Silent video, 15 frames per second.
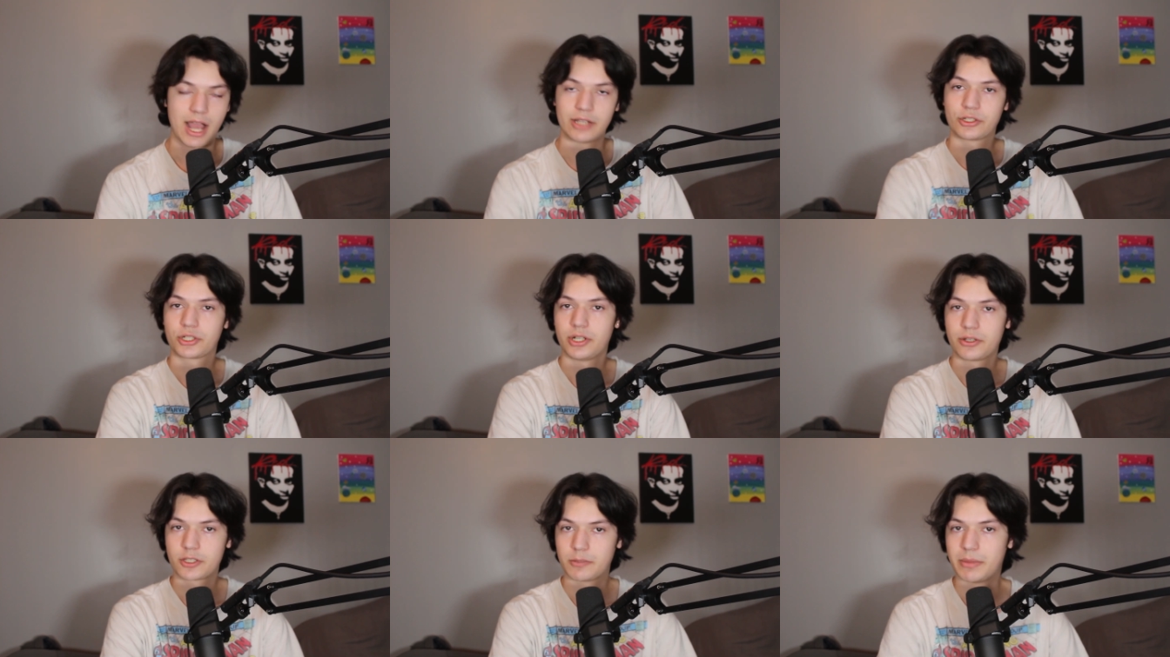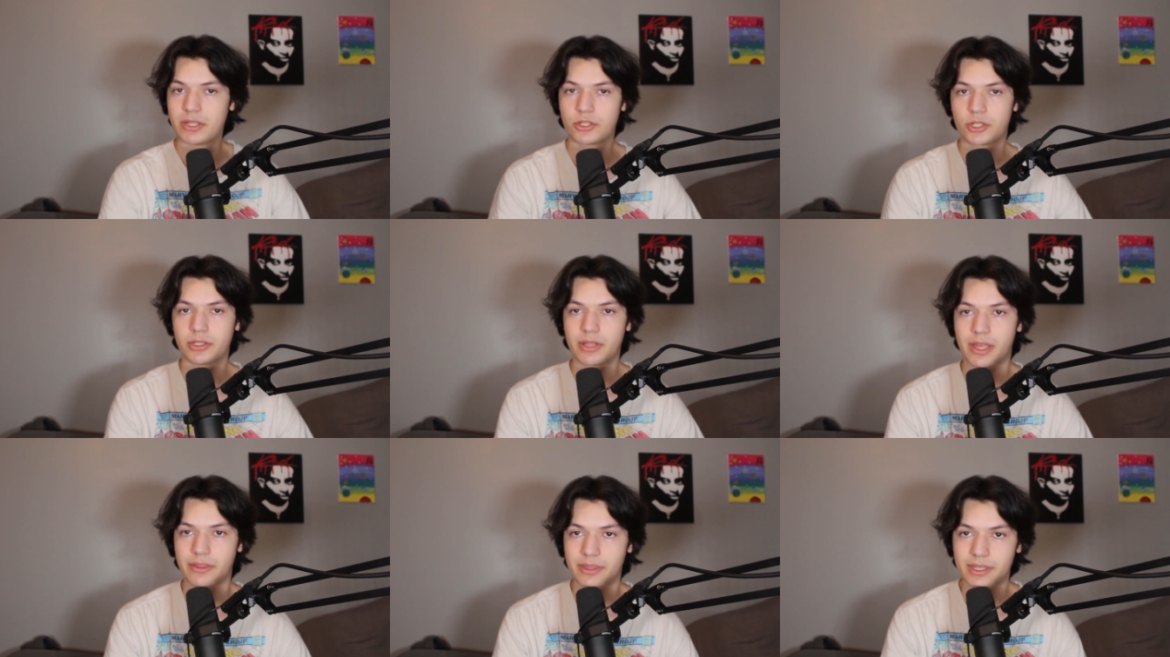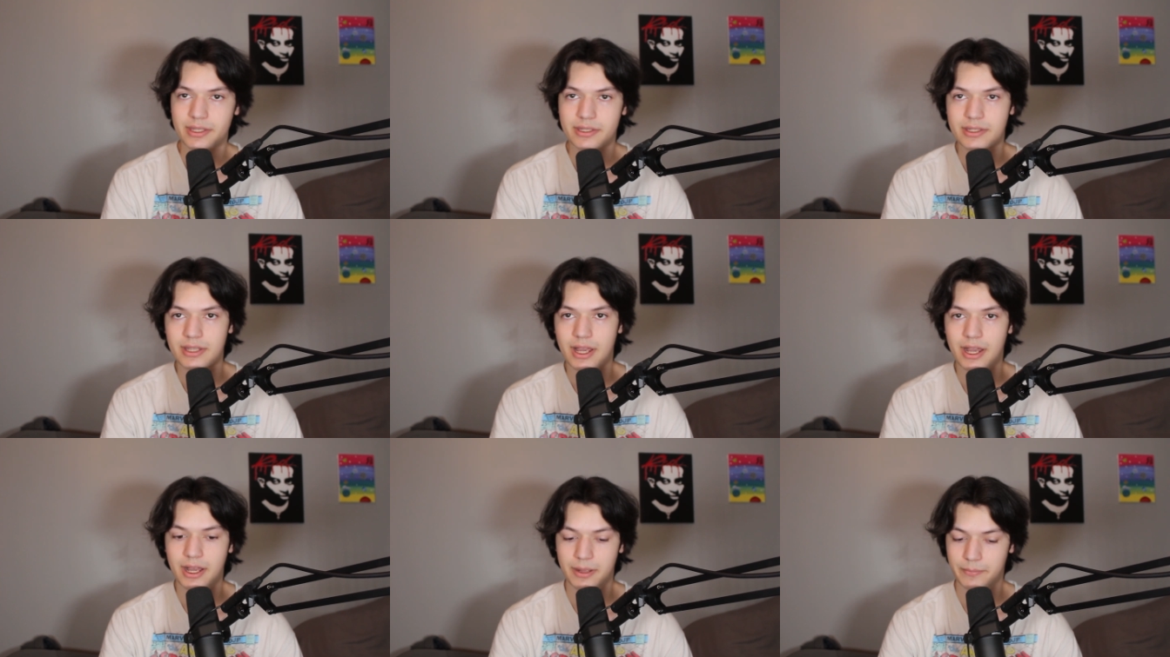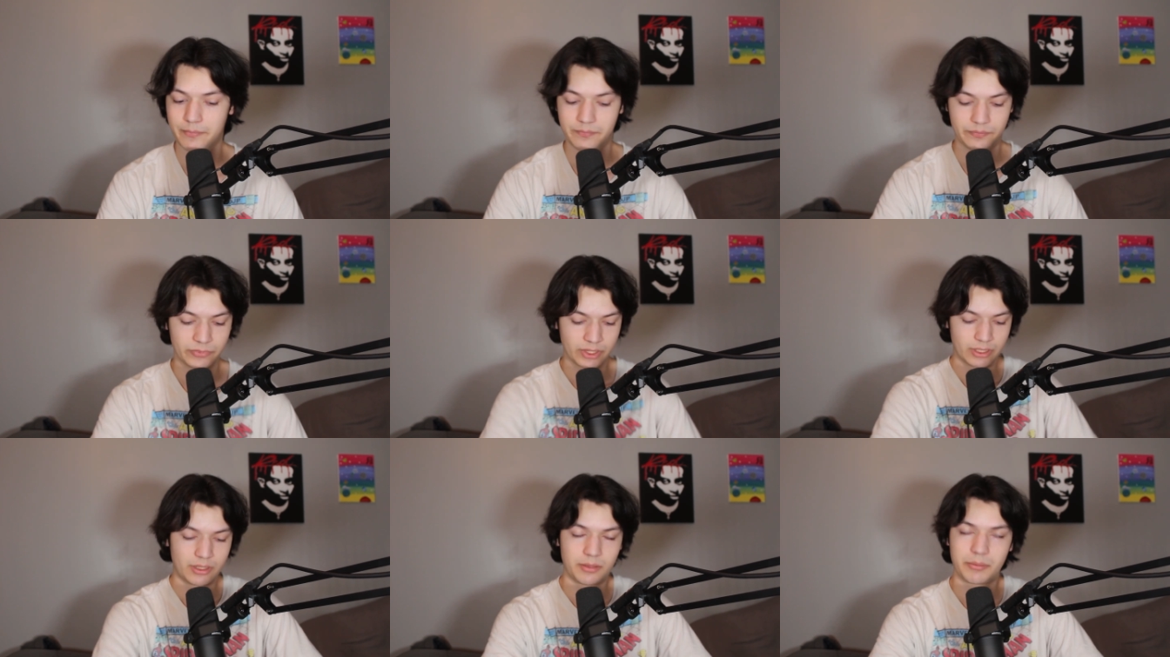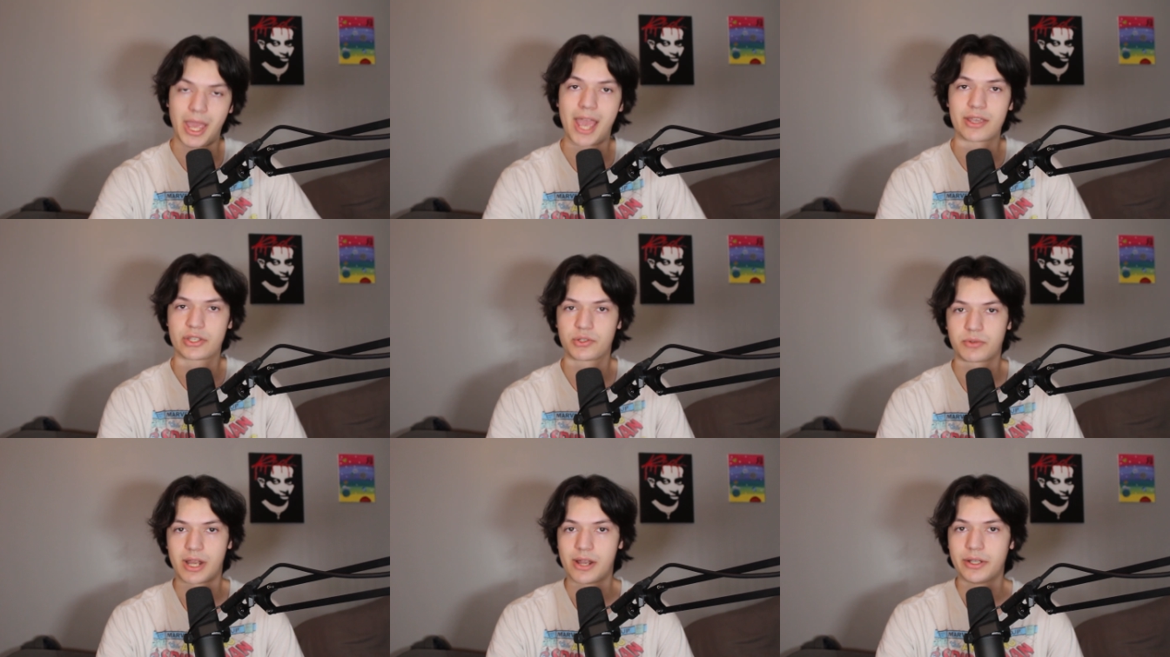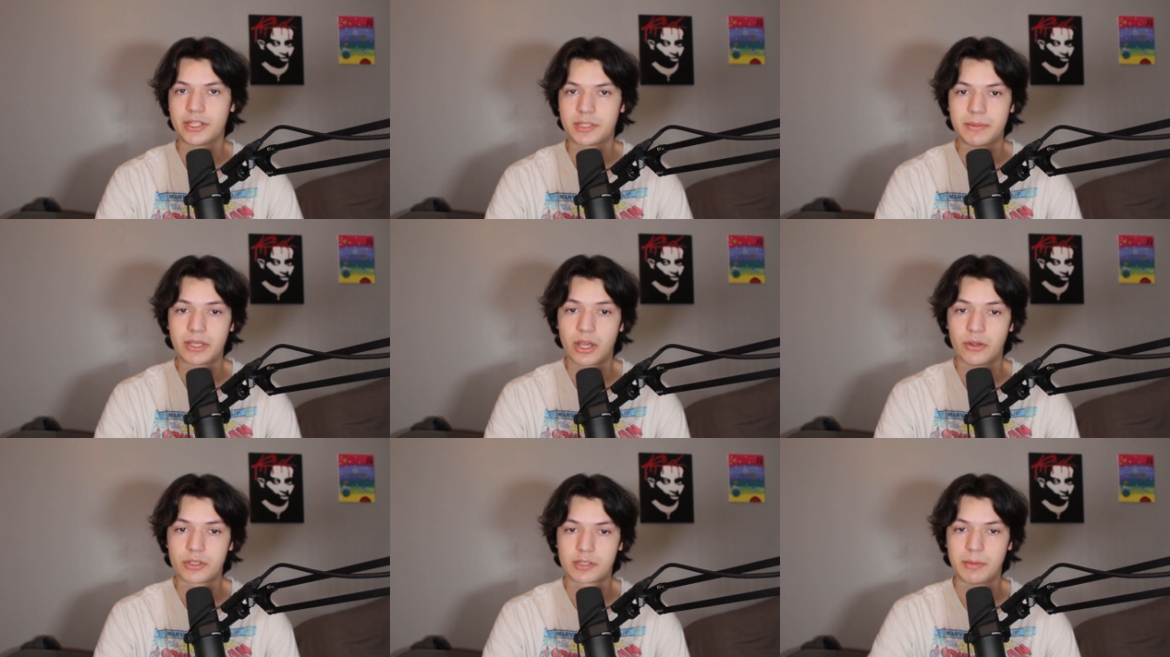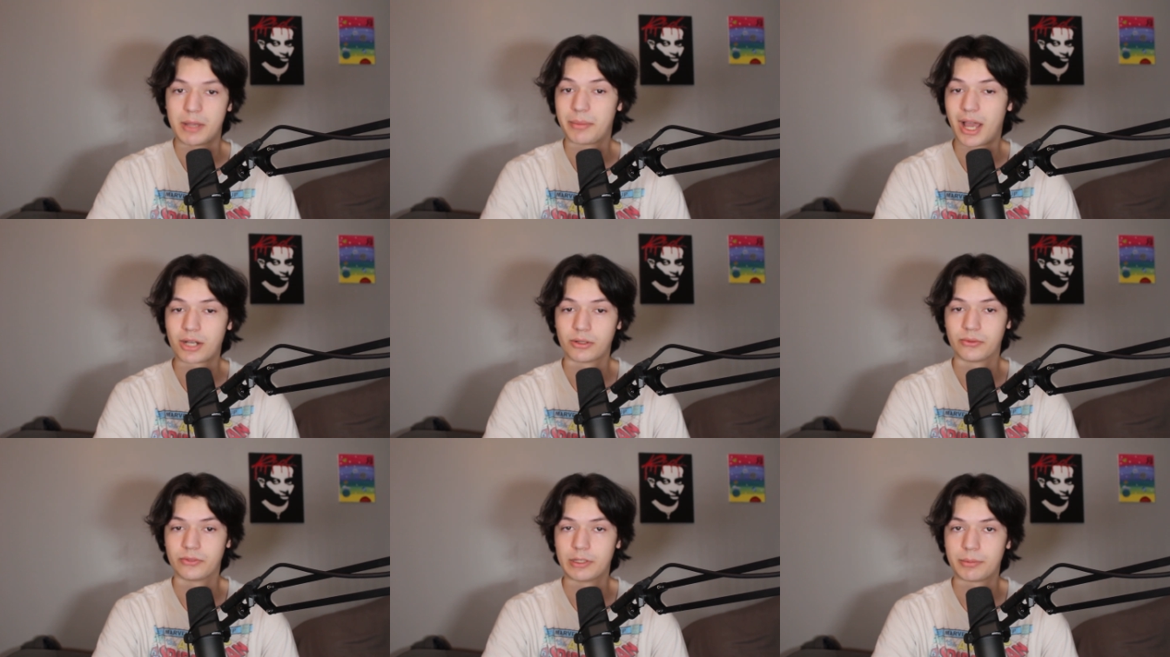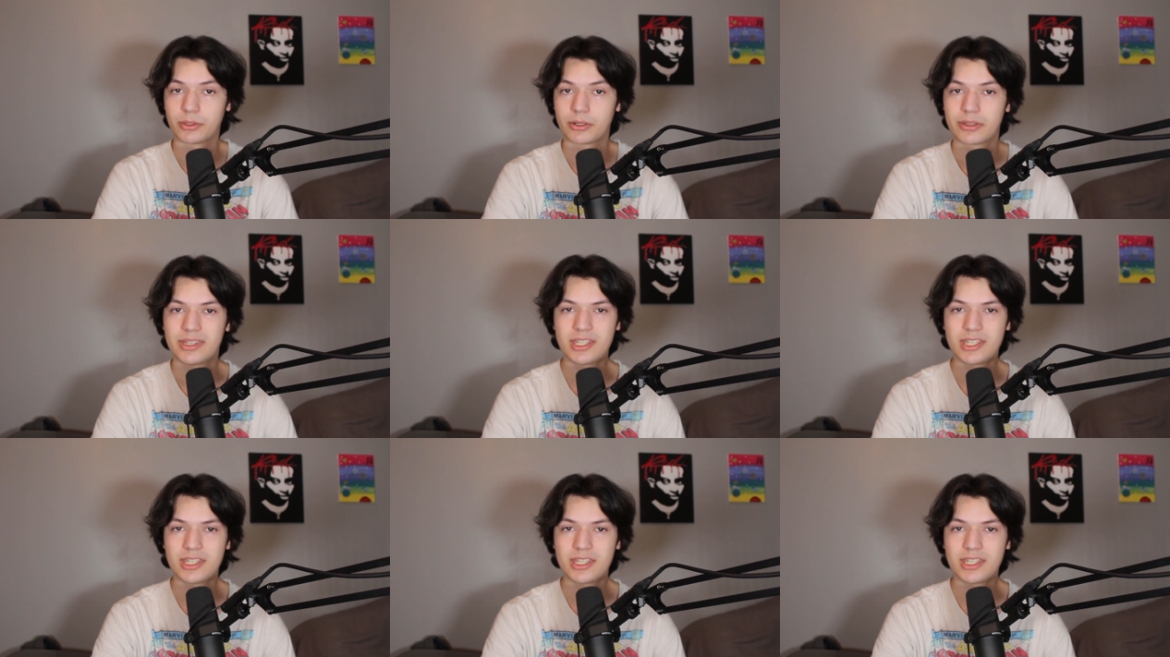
I should also mention that this pass around is being hosted by Pyro Flipper.